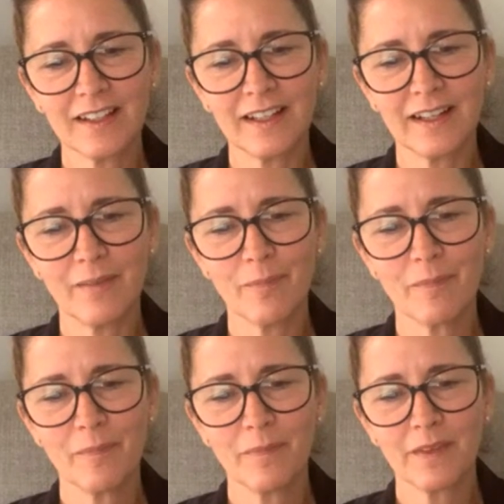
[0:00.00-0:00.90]

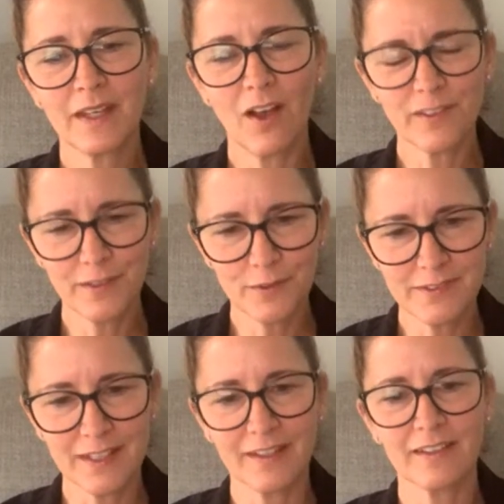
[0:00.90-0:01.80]
um, he also
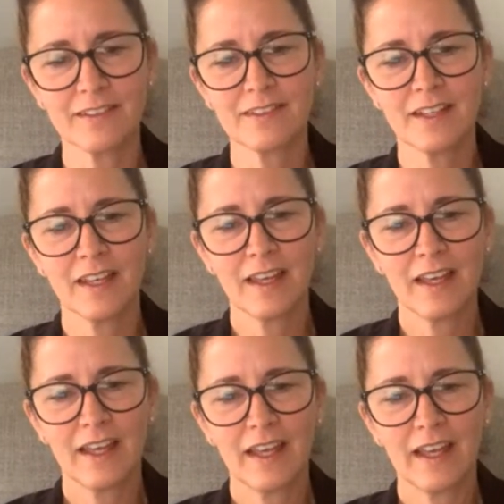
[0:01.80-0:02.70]
sings.
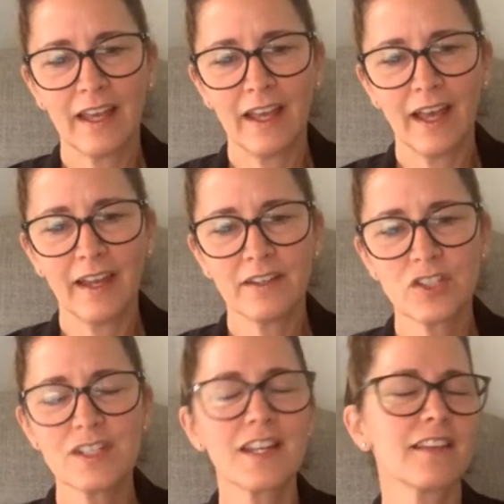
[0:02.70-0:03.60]
And
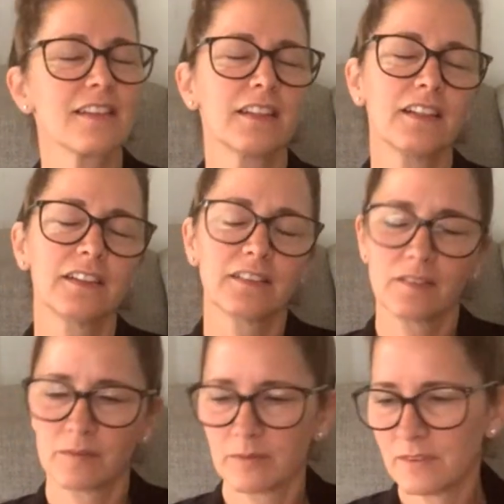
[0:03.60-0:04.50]
just as a little
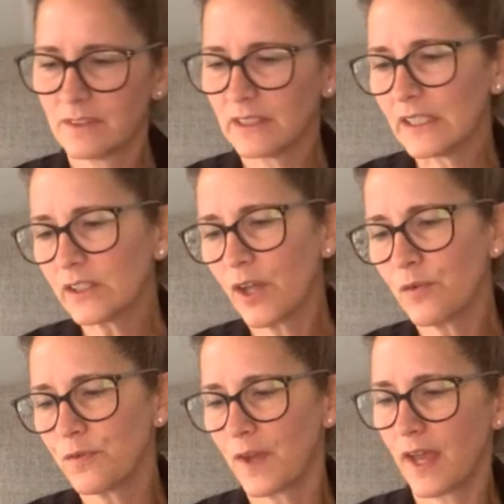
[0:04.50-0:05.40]
little
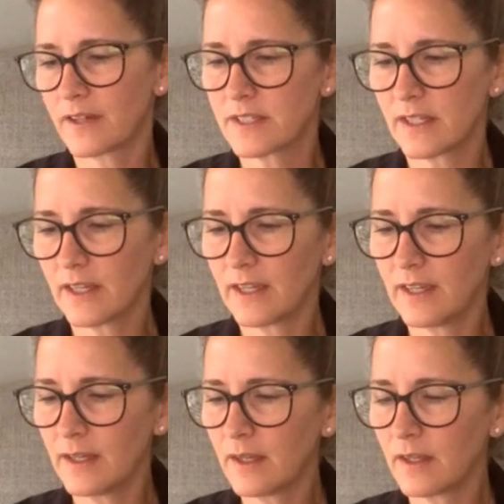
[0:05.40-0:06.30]
known fact,
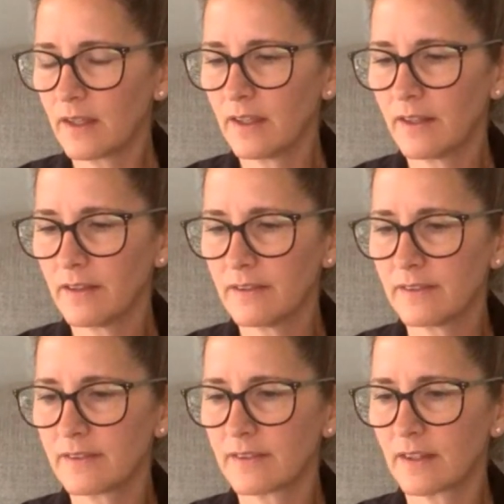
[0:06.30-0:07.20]
he
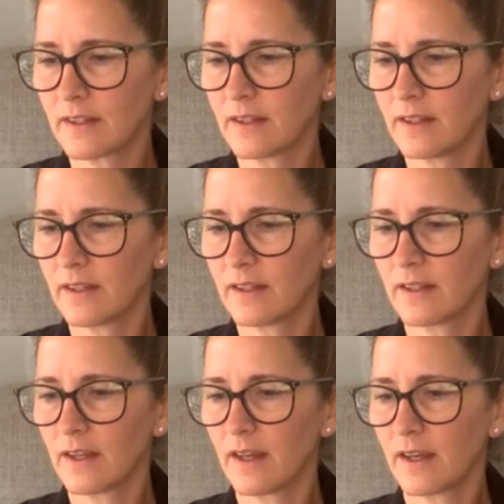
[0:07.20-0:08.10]
is
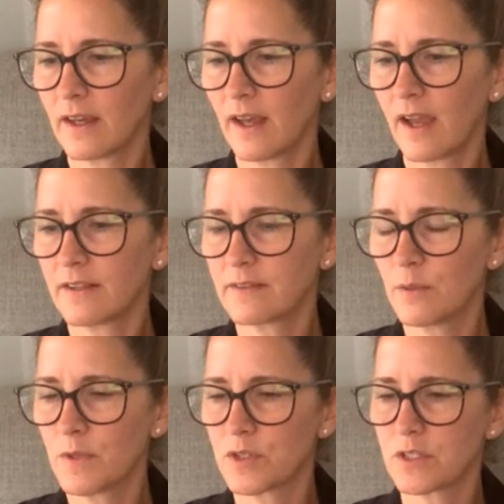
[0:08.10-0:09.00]
uh, I
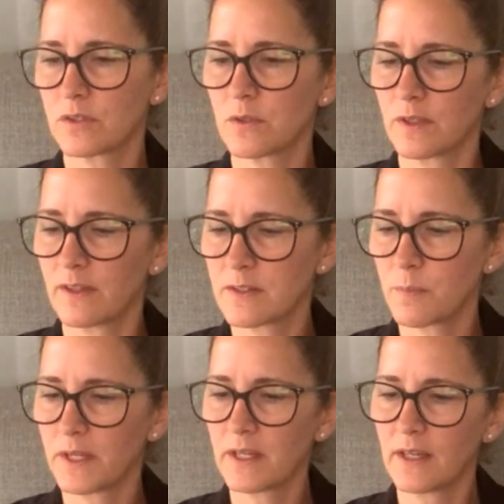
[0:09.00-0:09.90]
assume they're still doing this,
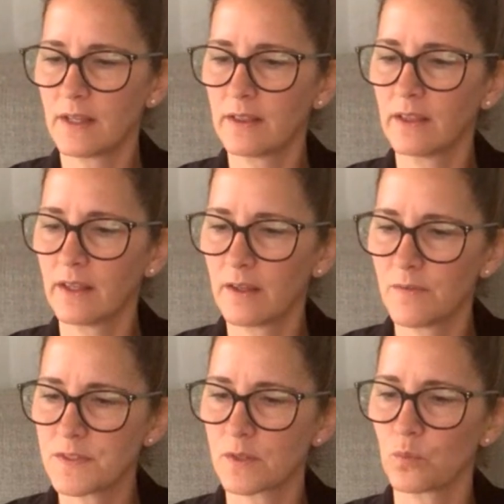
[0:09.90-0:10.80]
but he
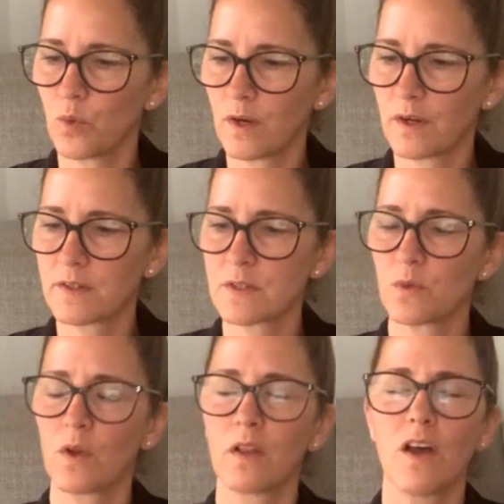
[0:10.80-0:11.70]
lives and works
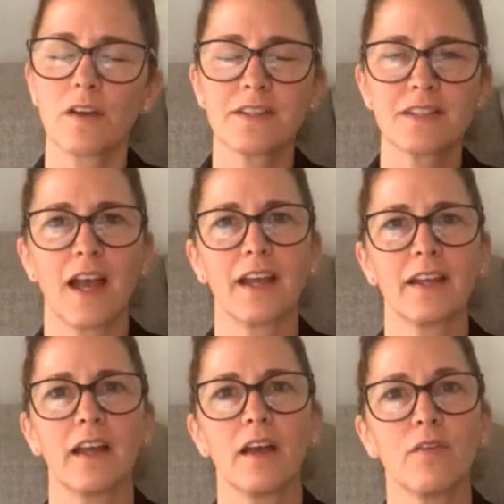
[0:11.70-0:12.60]

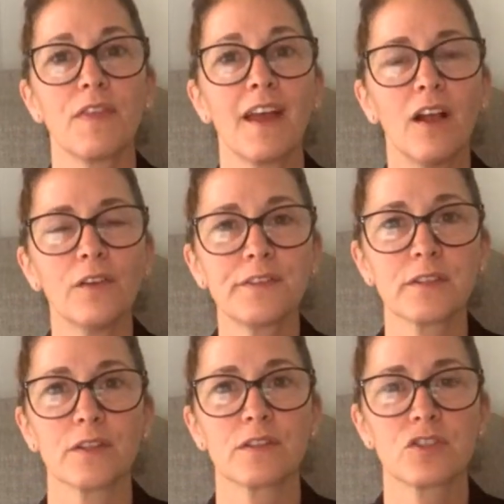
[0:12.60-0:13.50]
alongside of the
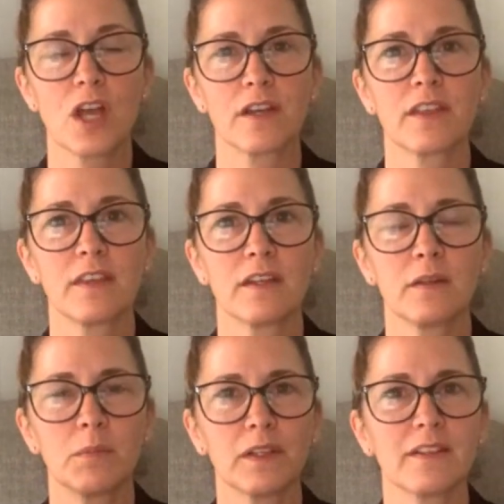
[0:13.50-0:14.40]
Helsers, Jonathan
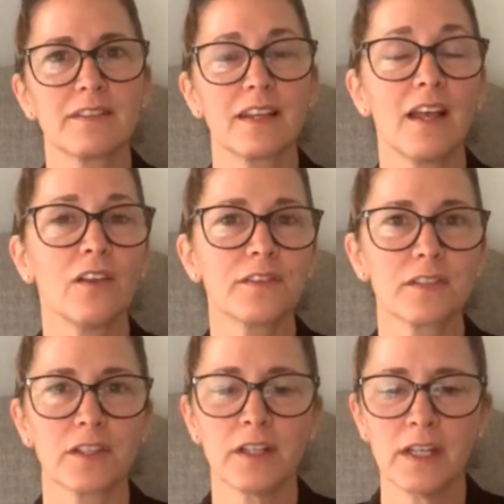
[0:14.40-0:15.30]
and Melissa
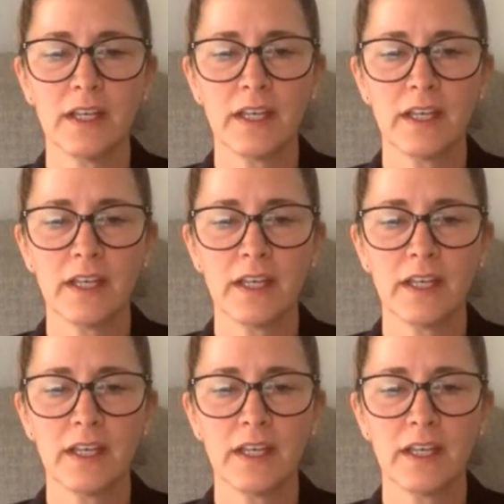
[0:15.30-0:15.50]
Helser